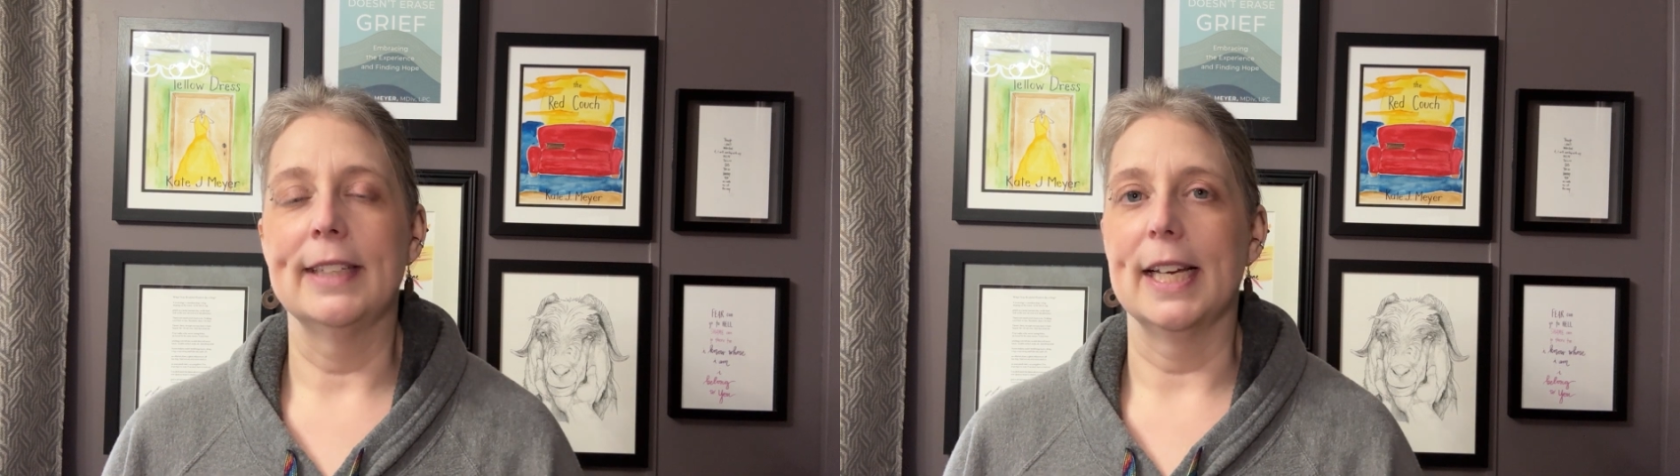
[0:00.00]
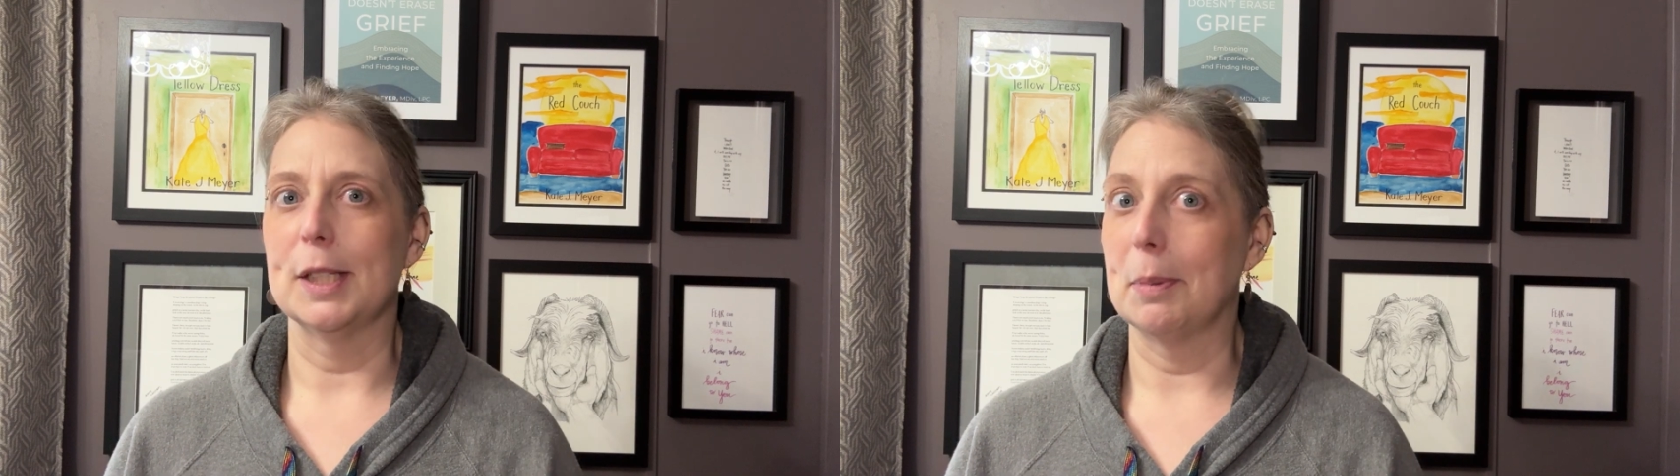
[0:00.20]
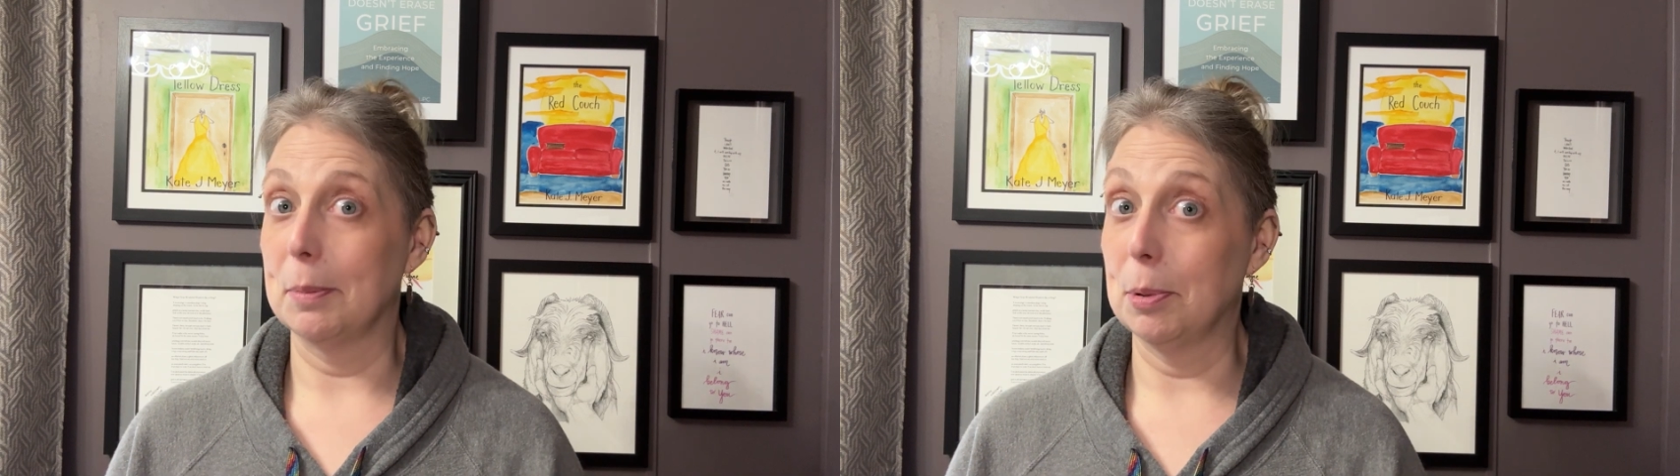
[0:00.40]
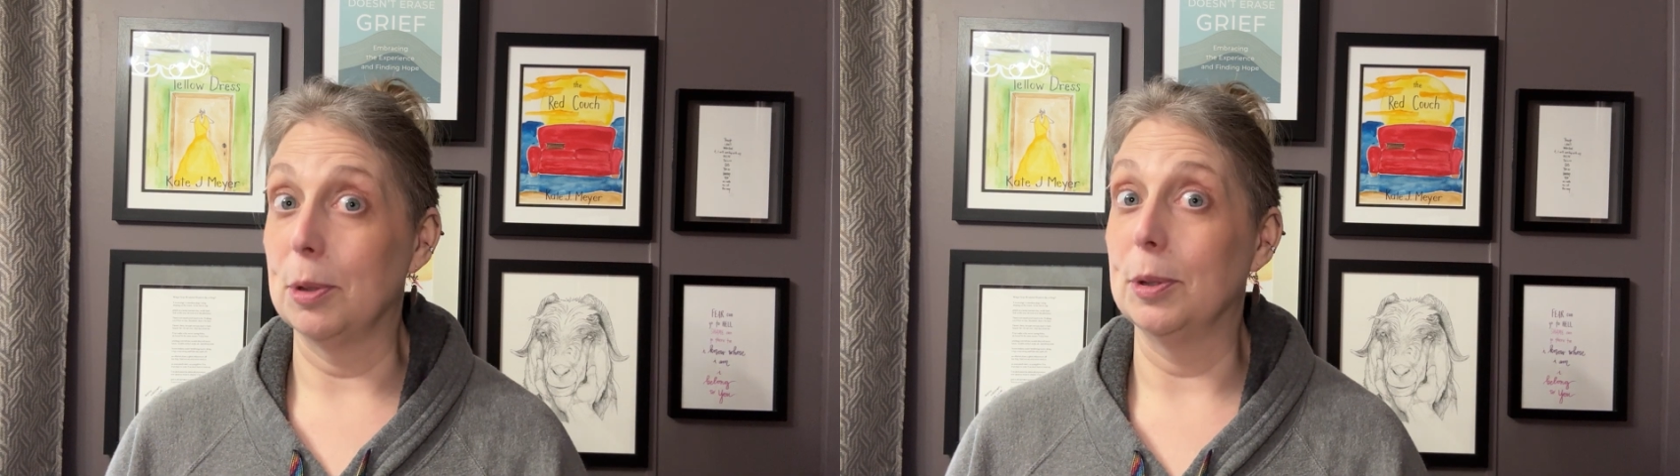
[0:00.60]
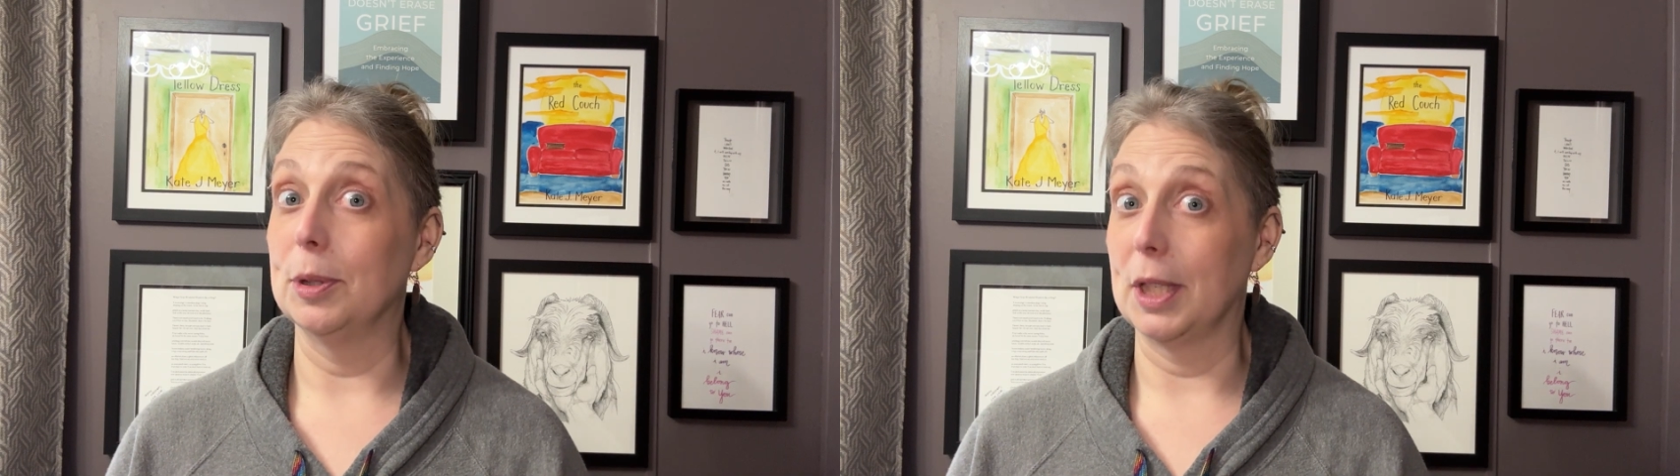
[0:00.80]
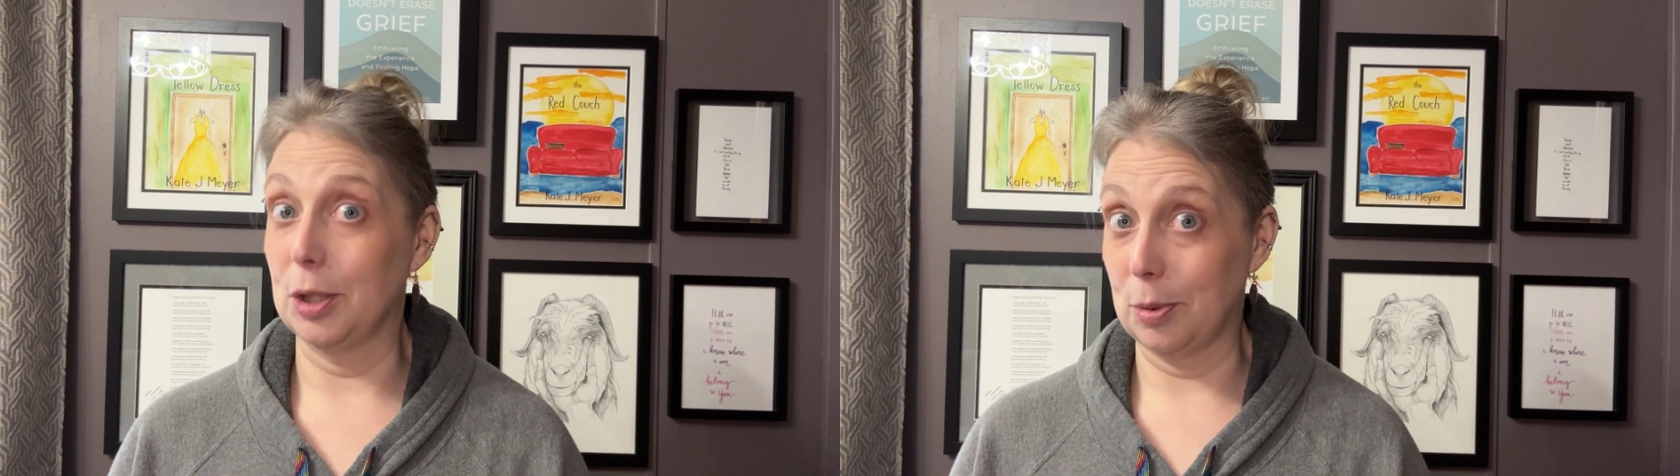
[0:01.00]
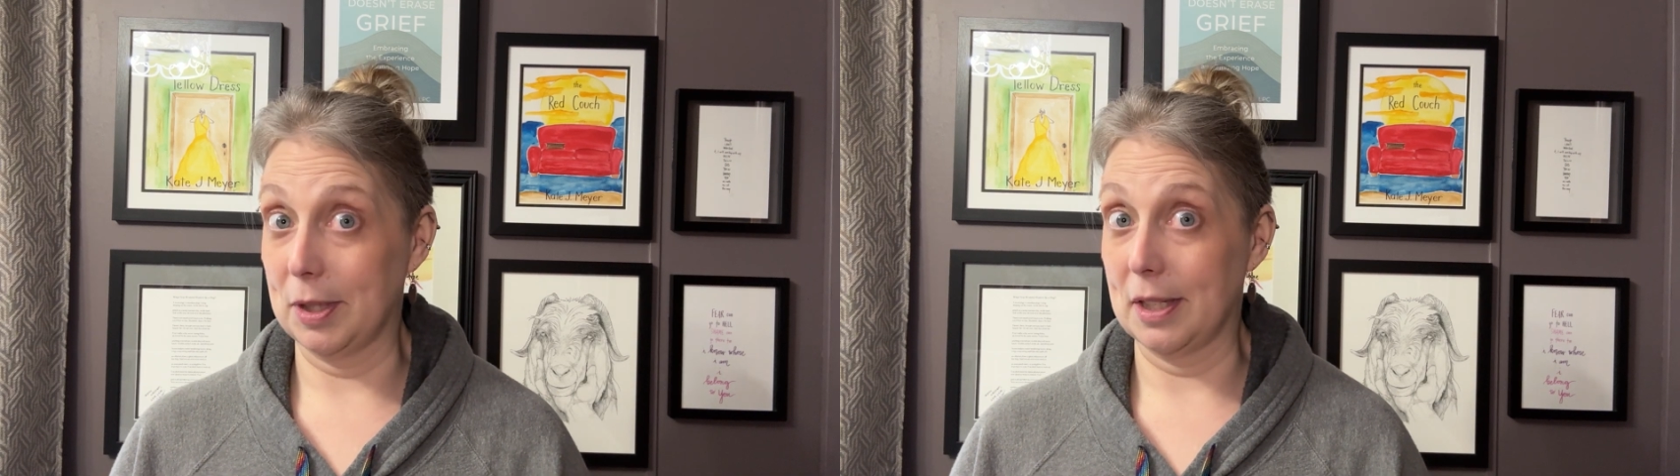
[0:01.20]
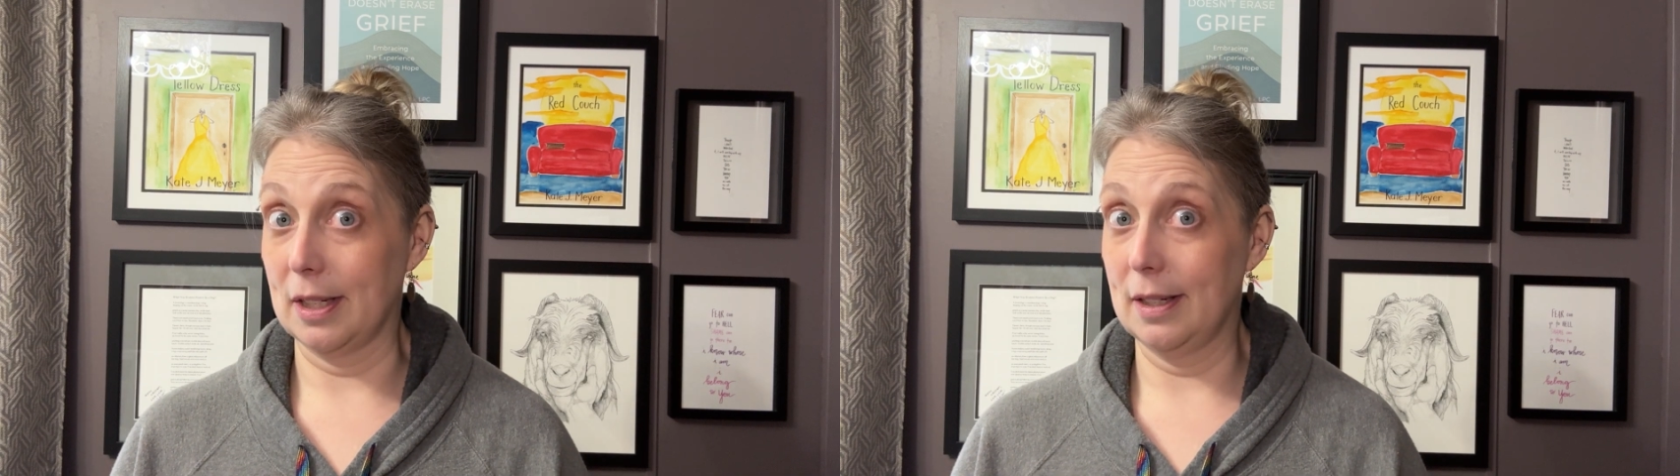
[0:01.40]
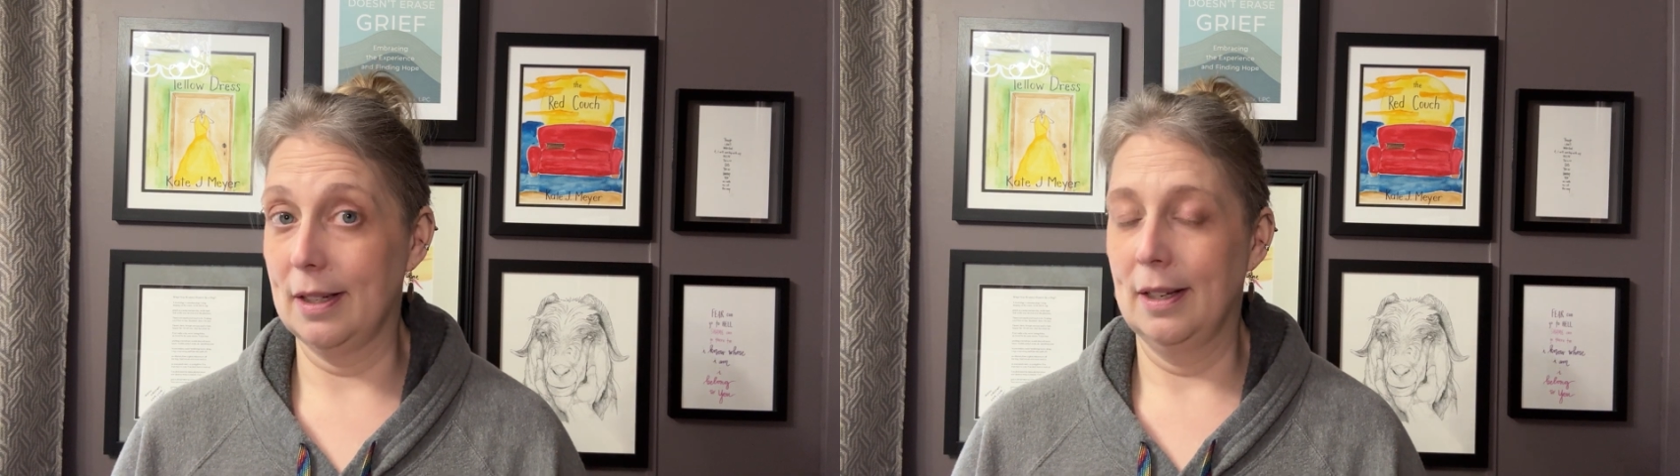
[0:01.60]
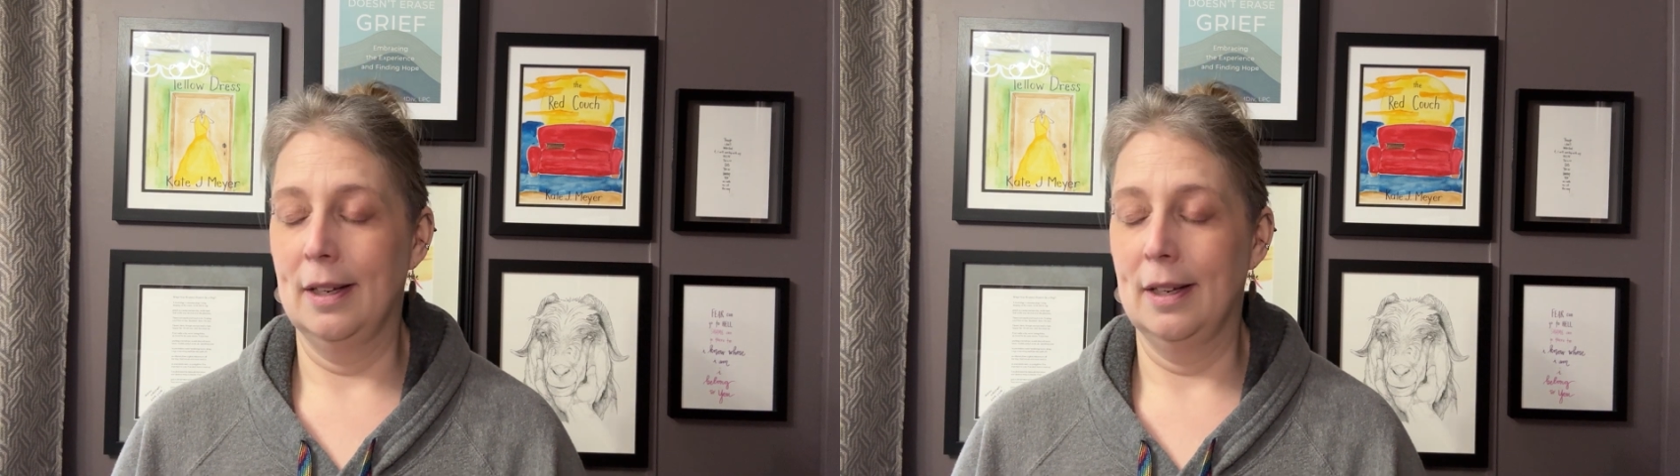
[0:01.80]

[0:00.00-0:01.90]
has been pulled and twisted